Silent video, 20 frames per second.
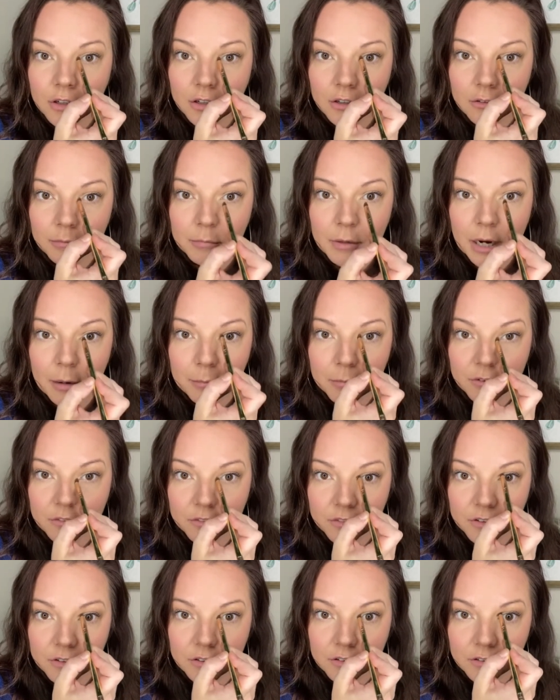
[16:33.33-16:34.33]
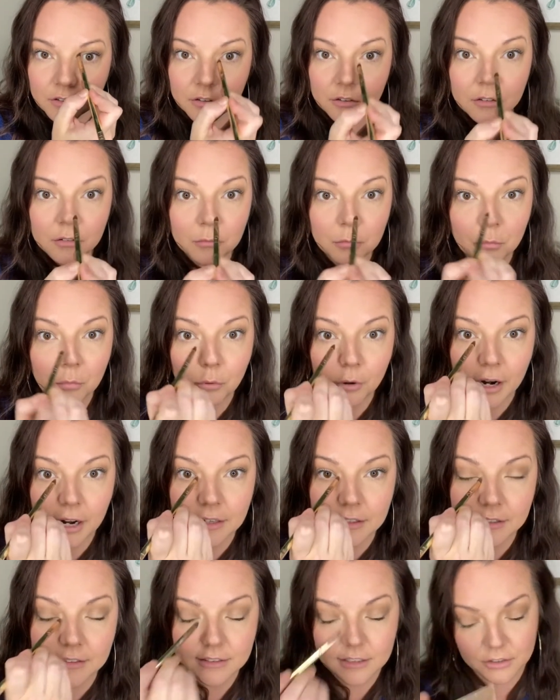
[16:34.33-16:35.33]
pop of
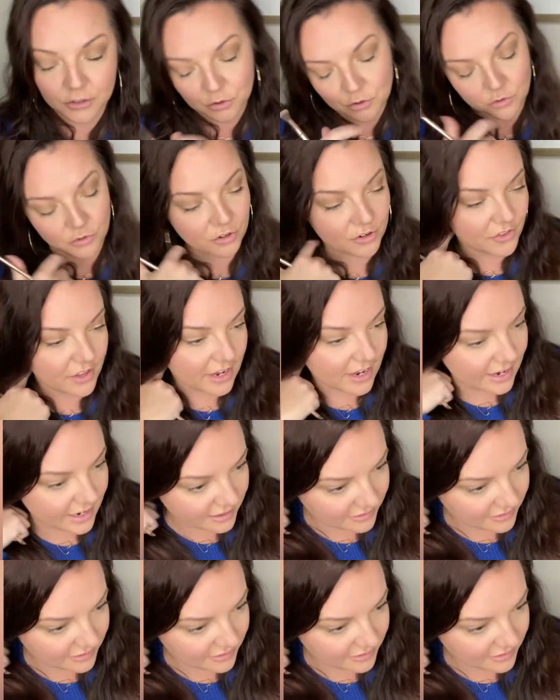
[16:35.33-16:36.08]
brightness in the corner of the eye.